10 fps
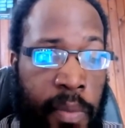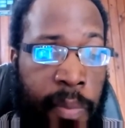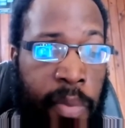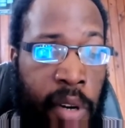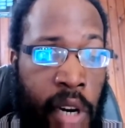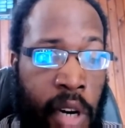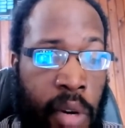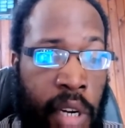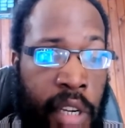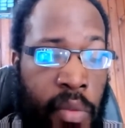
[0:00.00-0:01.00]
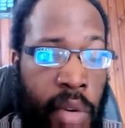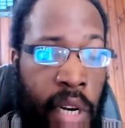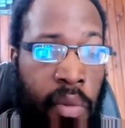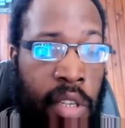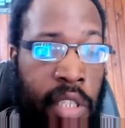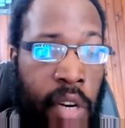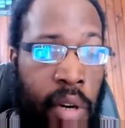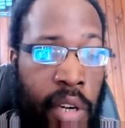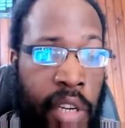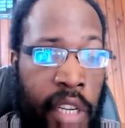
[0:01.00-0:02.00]
people are working which are
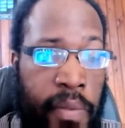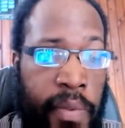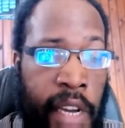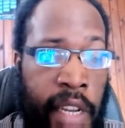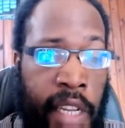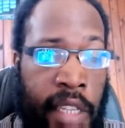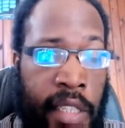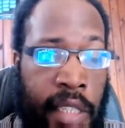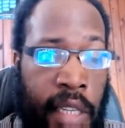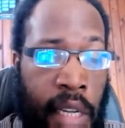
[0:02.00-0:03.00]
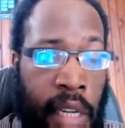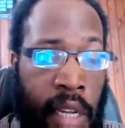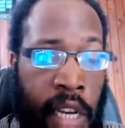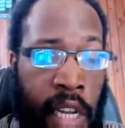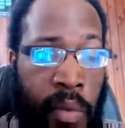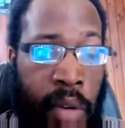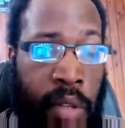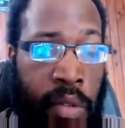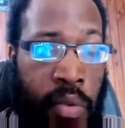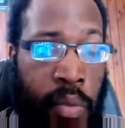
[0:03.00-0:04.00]
working in finance and
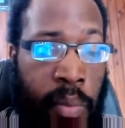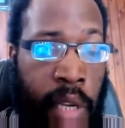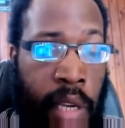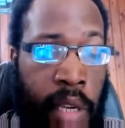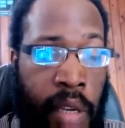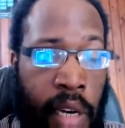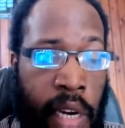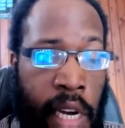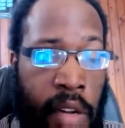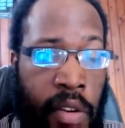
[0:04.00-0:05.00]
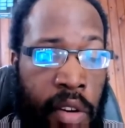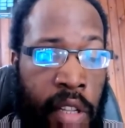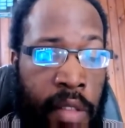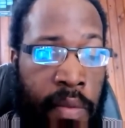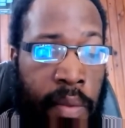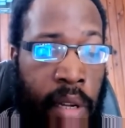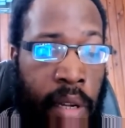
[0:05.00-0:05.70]
want to make algorithms